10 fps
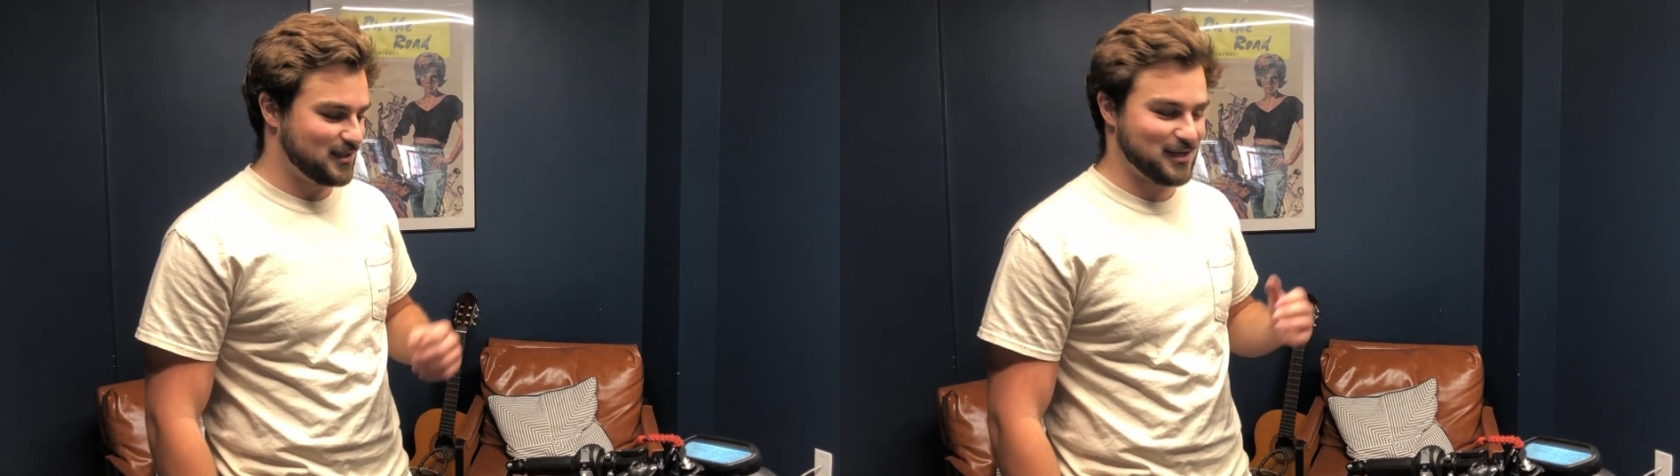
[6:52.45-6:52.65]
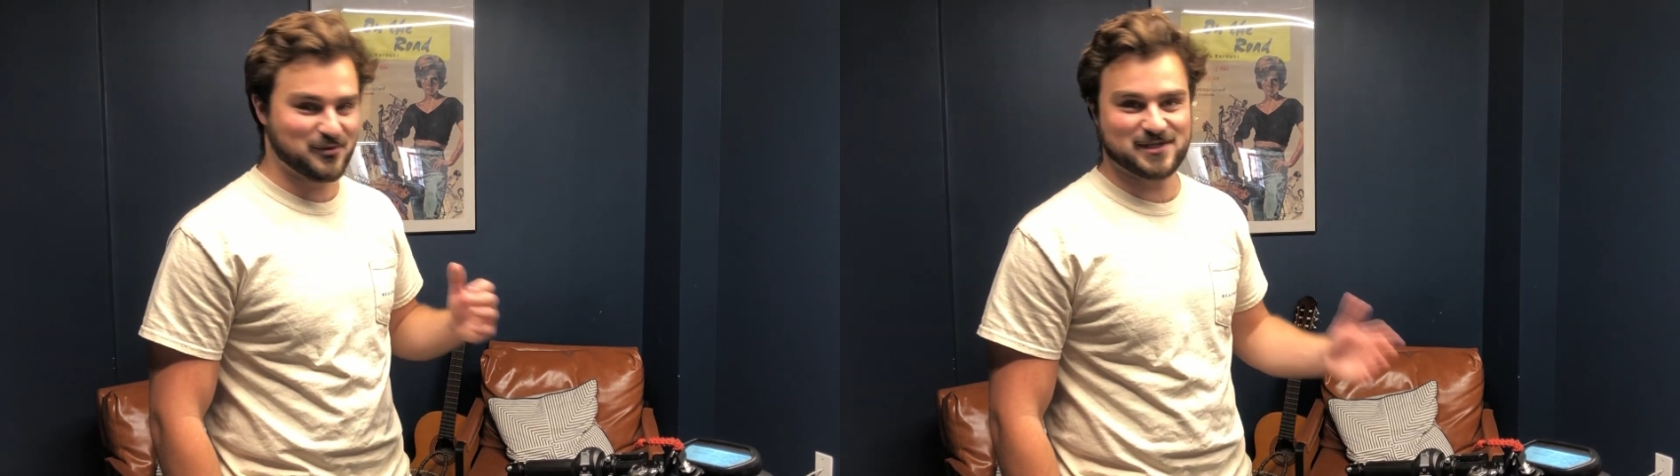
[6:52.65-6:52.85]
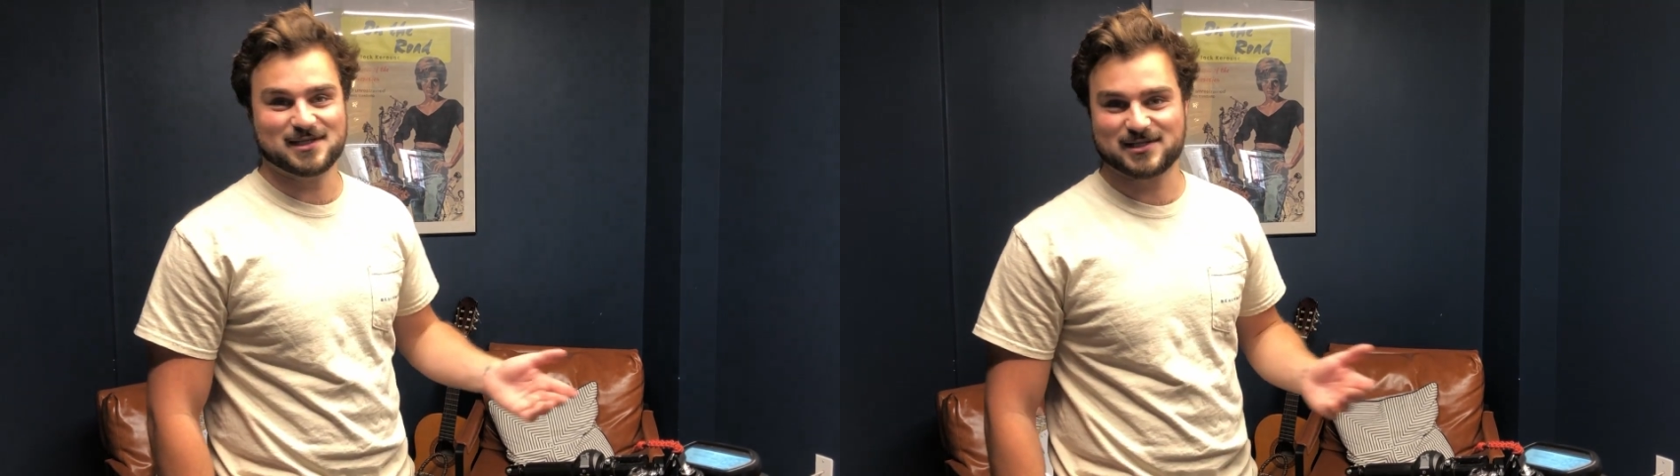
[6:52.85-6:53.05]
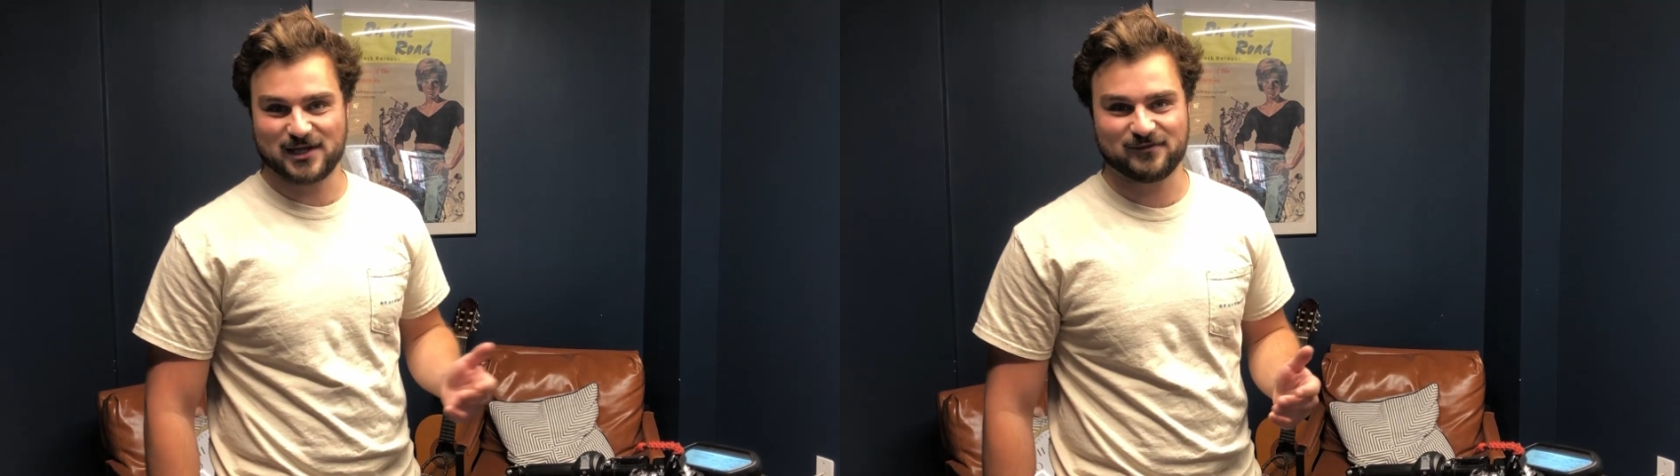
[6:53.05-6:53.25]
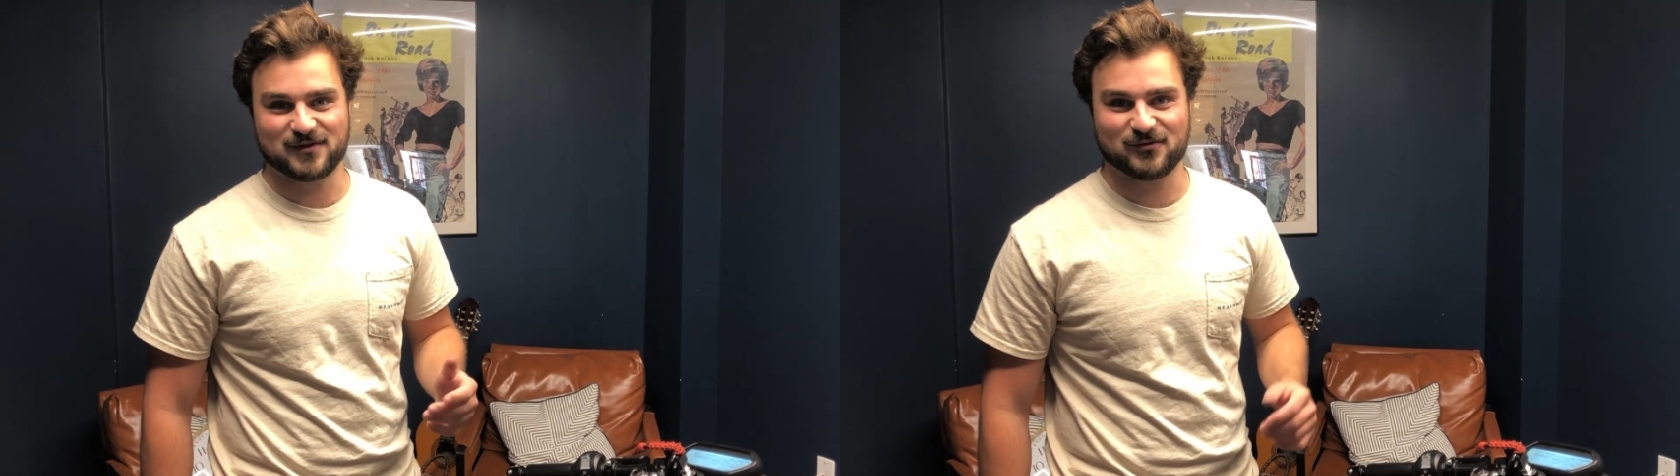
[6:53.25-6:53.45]
That reason is
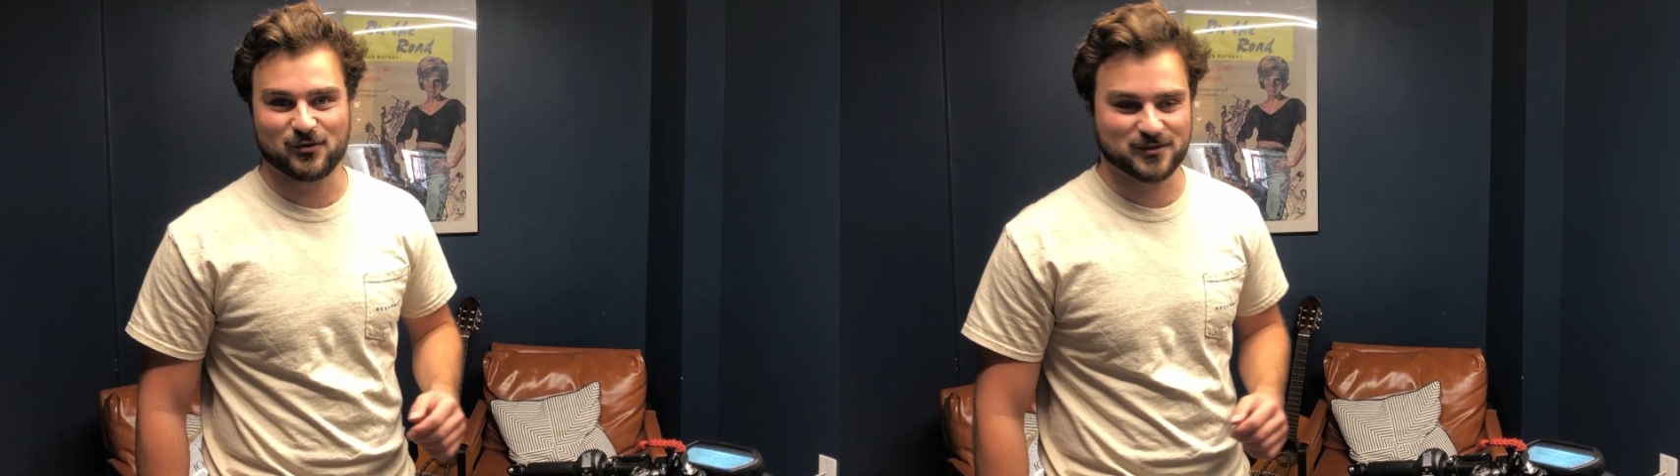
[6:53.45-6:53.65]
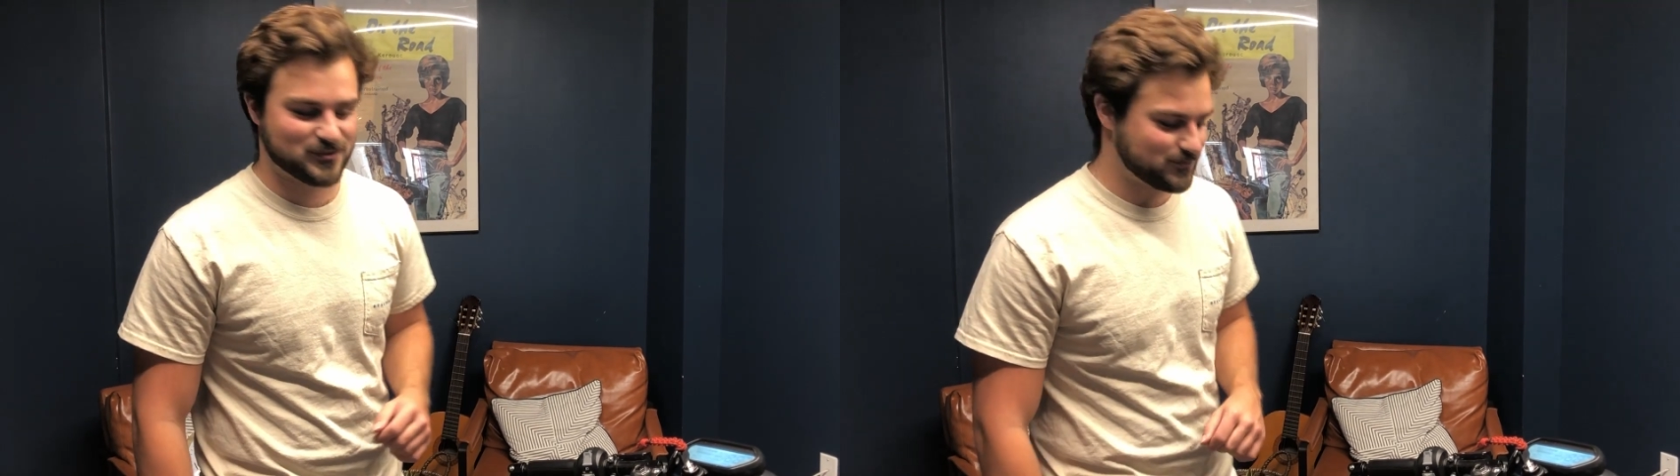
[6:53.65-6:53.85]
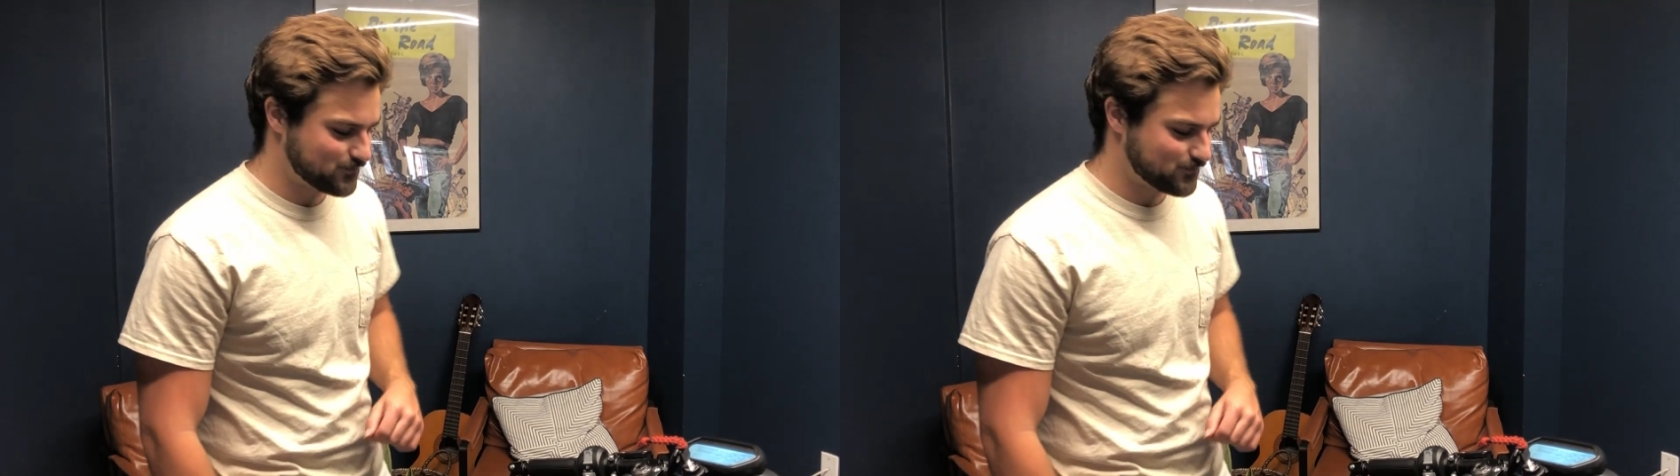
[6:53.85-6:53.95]
safety, of course.